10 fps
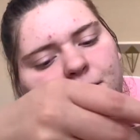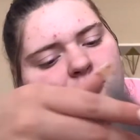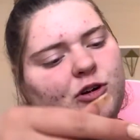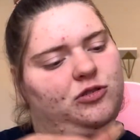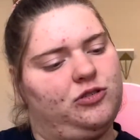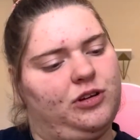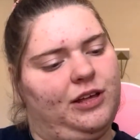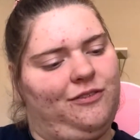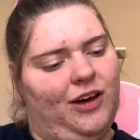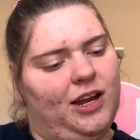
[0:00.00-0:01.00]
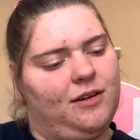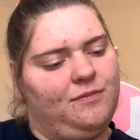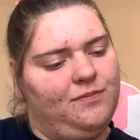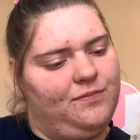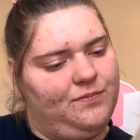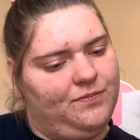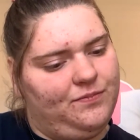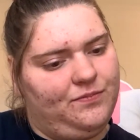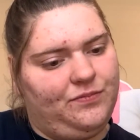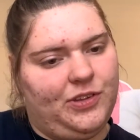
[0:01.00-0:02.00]
which was really fun.
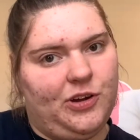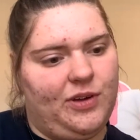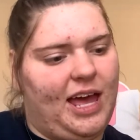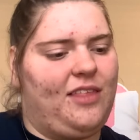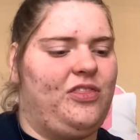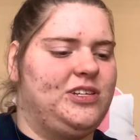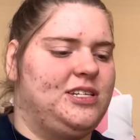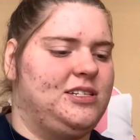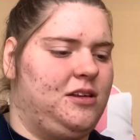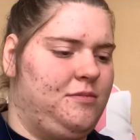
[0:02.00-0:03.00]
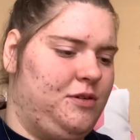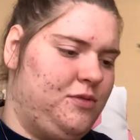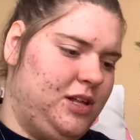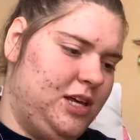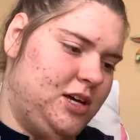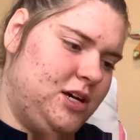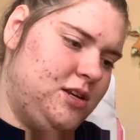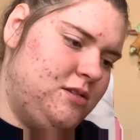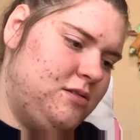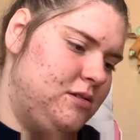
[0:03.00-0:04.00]
Oh yeah, this is going to be really
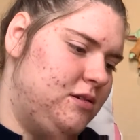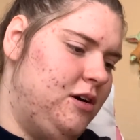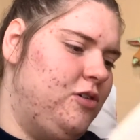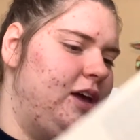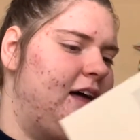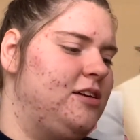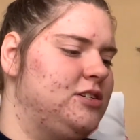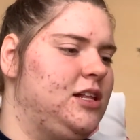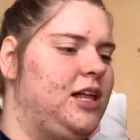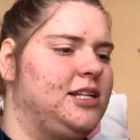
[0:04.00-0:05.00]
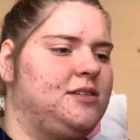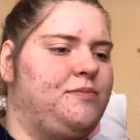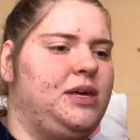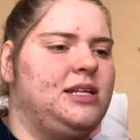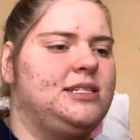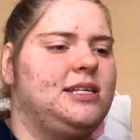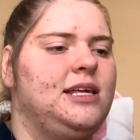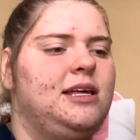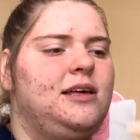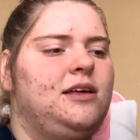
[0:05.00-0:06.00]
good. Oh yeah, there's lots of beads.
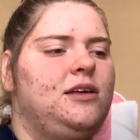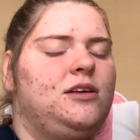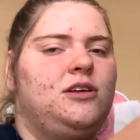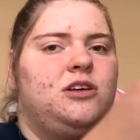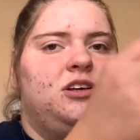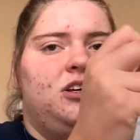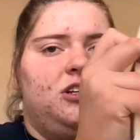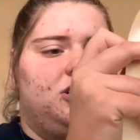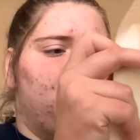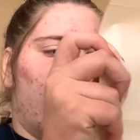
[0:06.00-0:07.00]
So